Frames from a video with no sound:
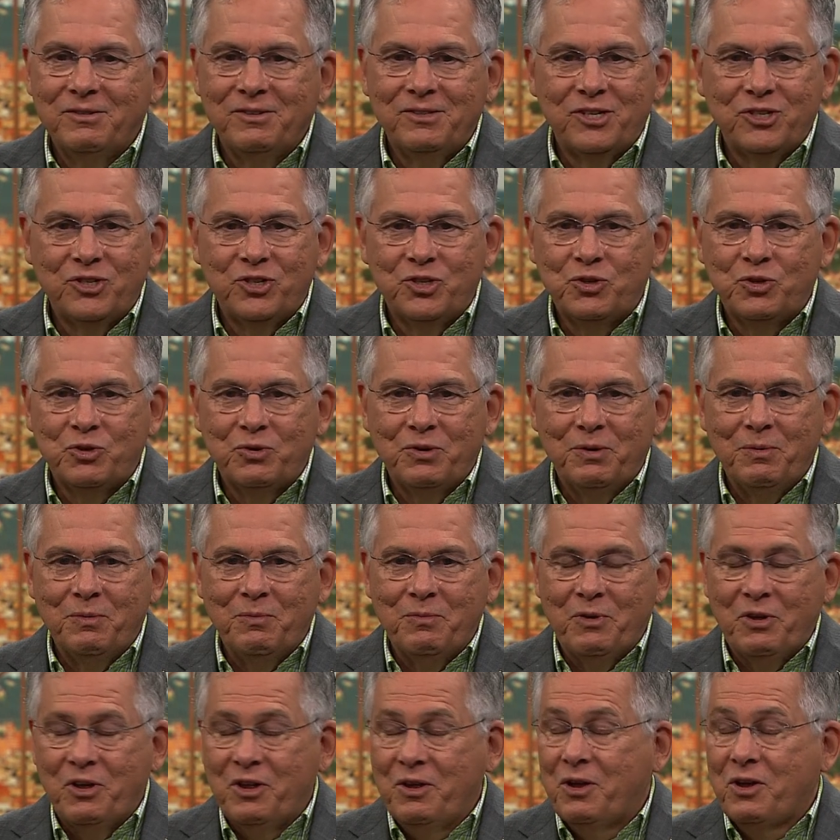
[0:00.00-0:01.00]
just
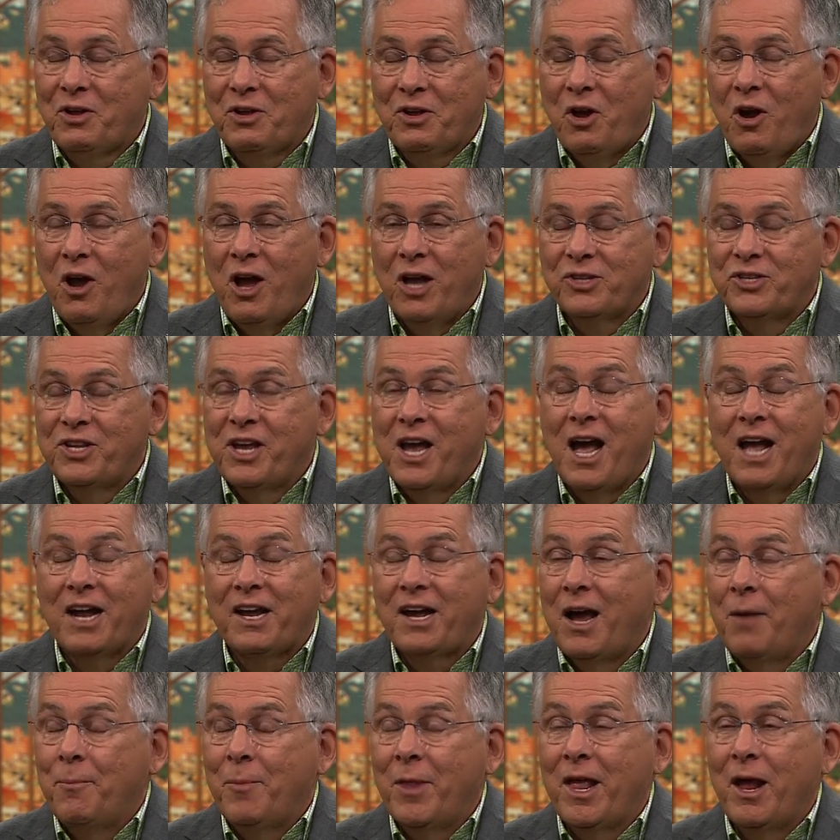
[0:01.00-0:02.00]
caused the
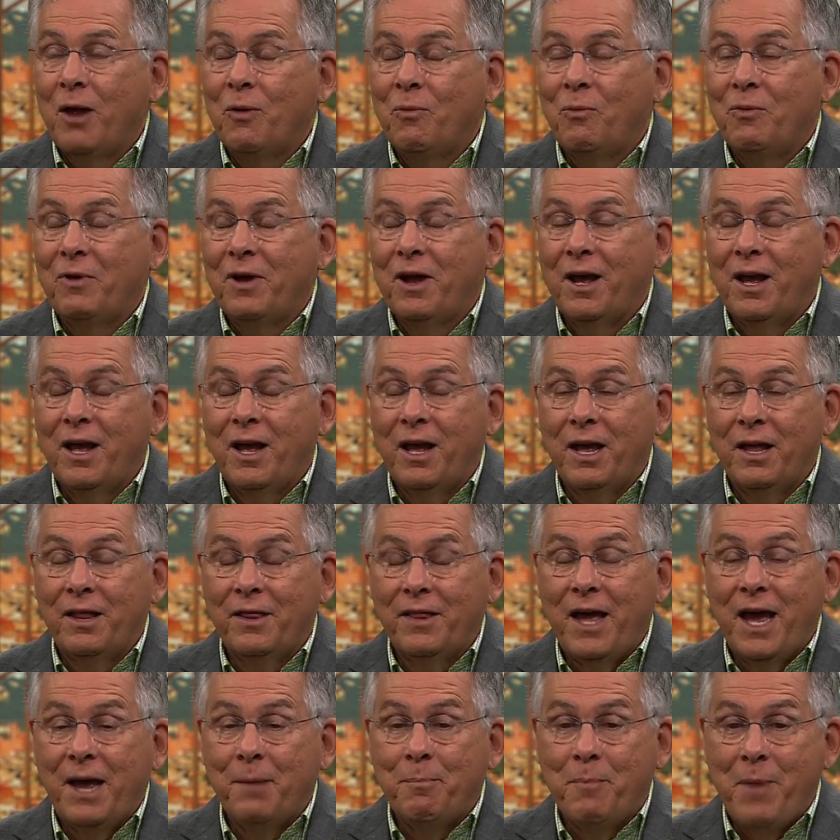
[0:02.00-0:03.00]
outcome of that, uh,
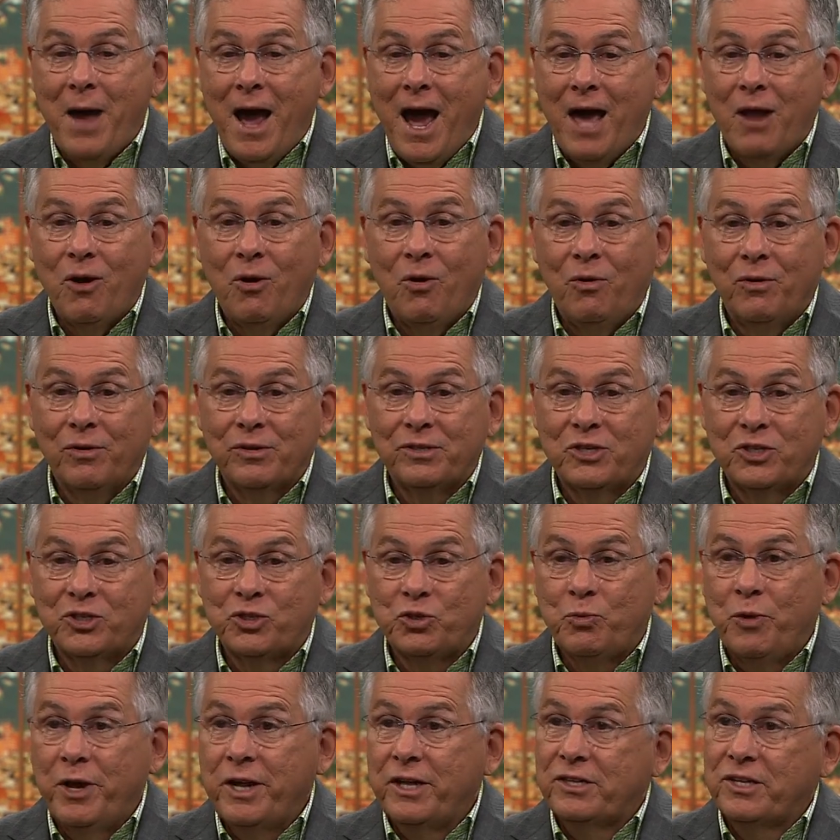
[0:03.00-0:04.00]
that battle to
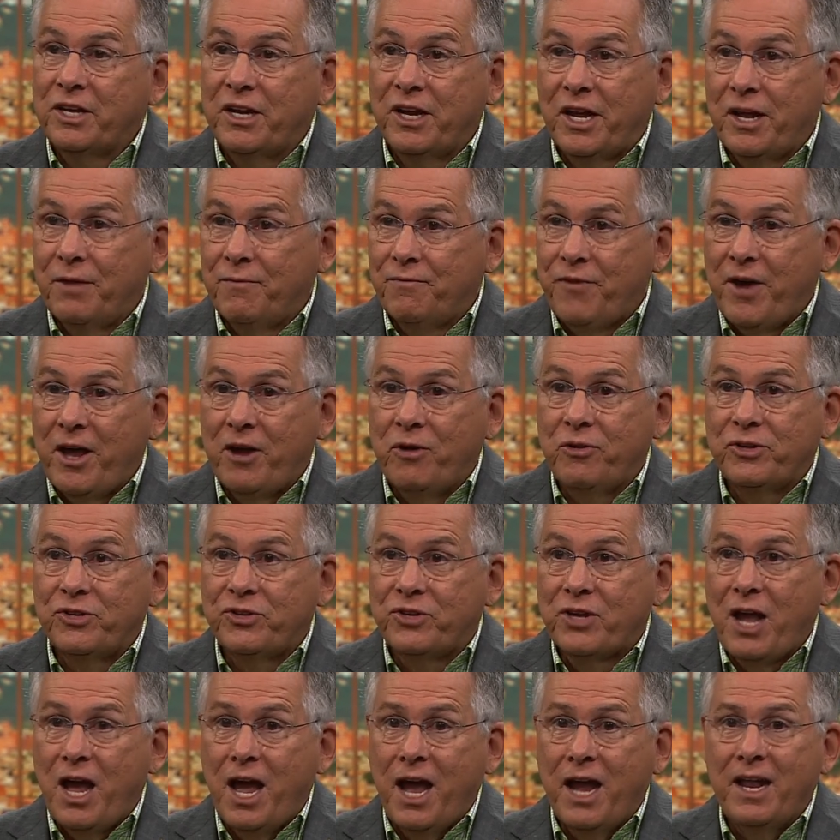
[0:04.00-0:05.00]
swing to the Confederate
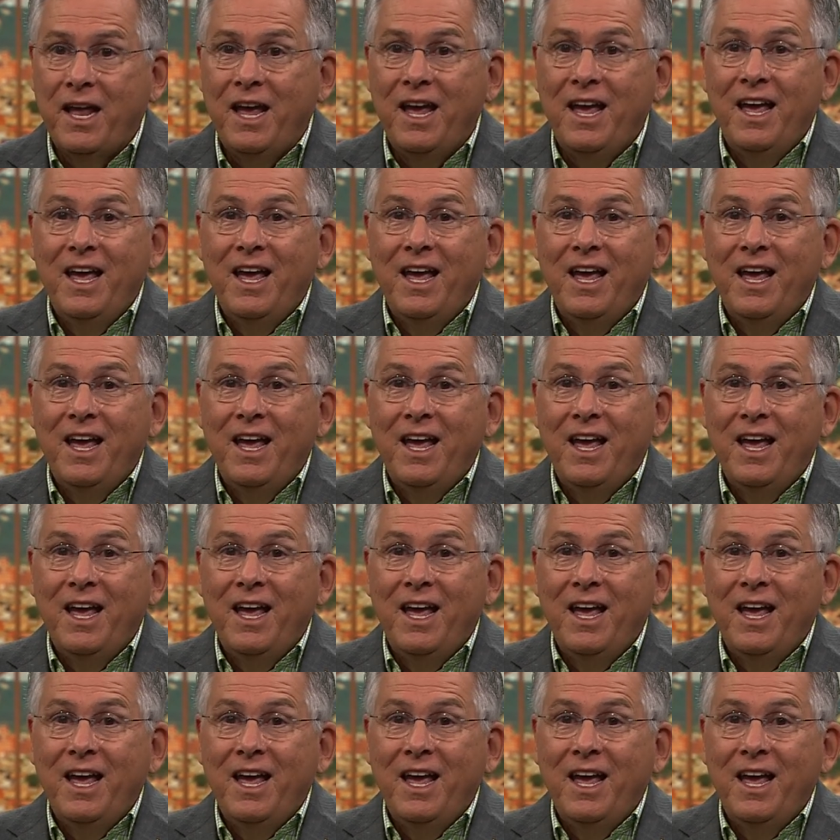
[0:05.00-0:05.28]
side.